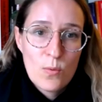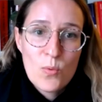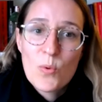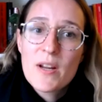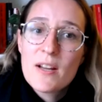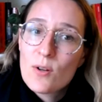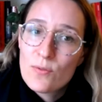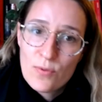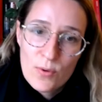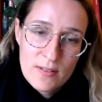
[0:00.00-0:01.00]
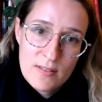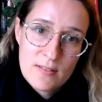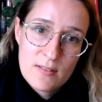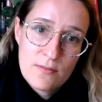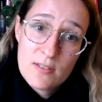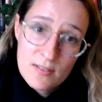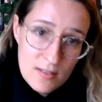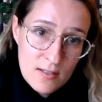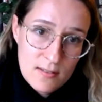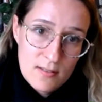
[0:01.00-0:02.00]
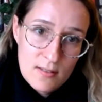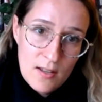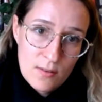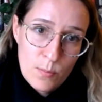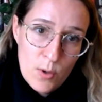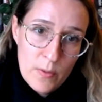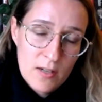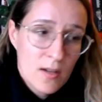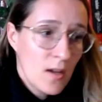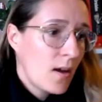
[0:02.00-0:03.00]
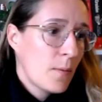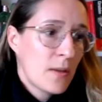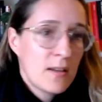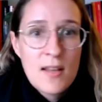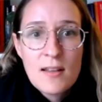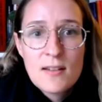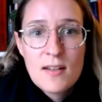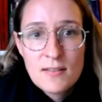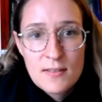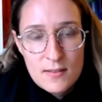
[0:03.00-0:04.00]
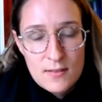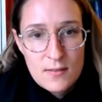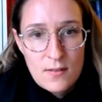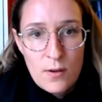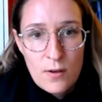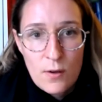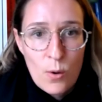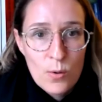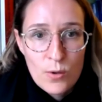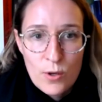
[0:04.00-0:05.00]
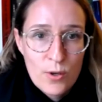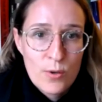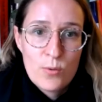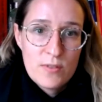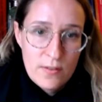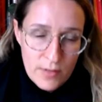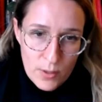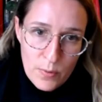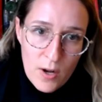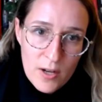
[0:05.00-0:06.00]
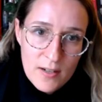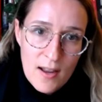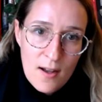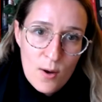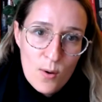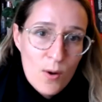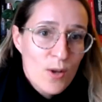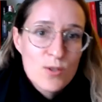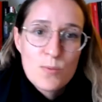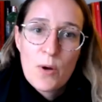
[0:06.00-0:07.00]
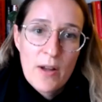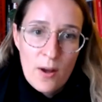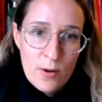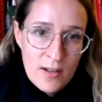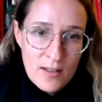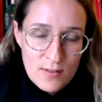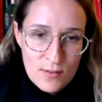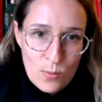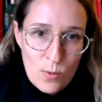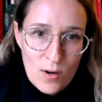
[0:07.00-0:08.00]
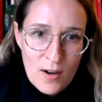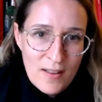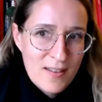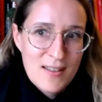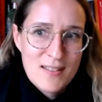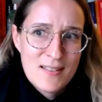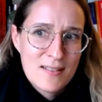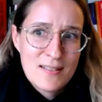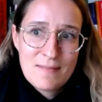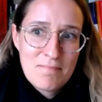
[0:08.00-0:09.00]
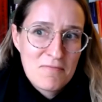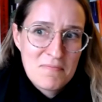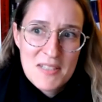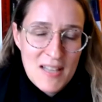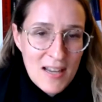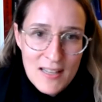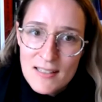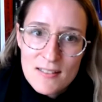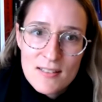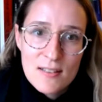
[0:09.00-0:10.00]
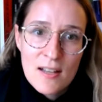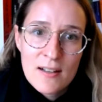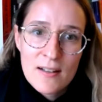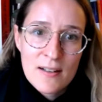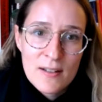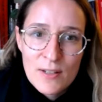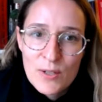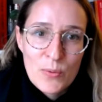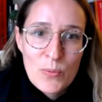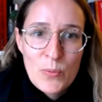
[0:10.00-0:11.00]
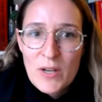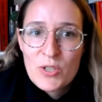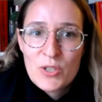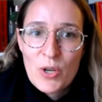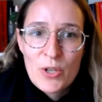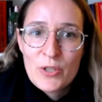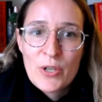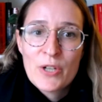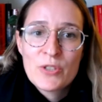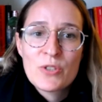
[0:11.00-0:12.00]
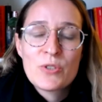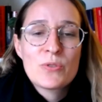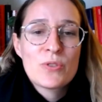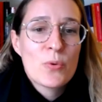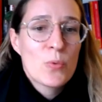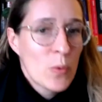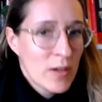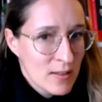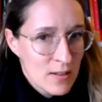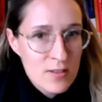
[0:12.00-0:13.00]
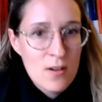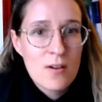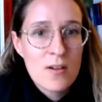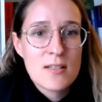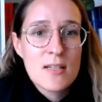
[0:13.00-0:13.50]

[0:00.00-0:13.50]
real voices of dissent at the moment. I mean, Yandex's owner, who's living abroad now, spoke out against the war. I think he's the second, you know, Russian oligarch to do so. There's not